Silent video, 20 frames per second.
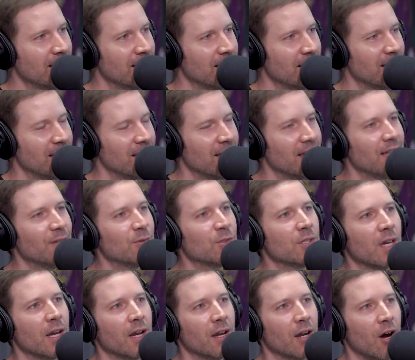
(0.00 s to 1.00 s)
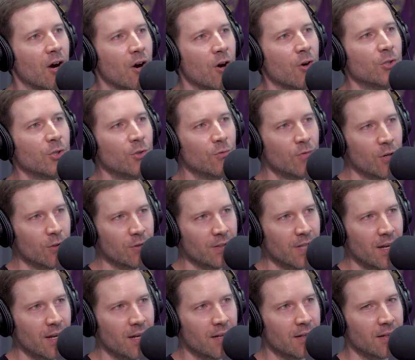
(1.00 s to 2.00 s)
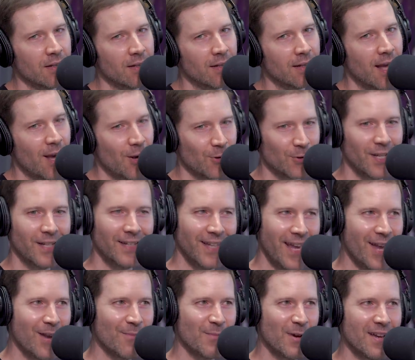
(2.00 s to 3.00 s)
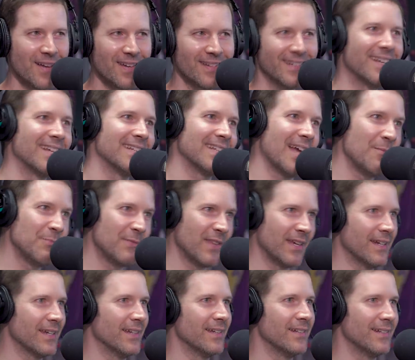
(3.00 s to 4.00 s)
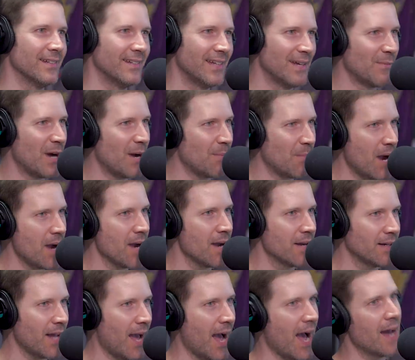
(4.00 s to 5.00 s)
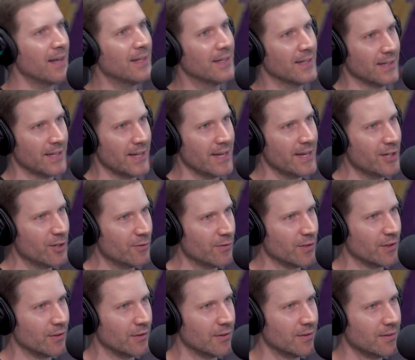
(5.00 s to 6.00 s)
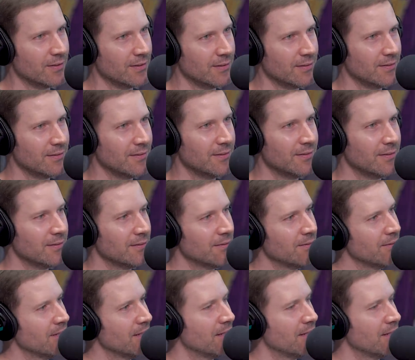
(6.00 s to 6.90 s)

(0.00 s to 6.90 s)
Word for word: Oh. He was like, "Oh, you wrote that?" I was like, "Yeah, man," because I'm thinking in my mind that he know interview. that interview, yeah.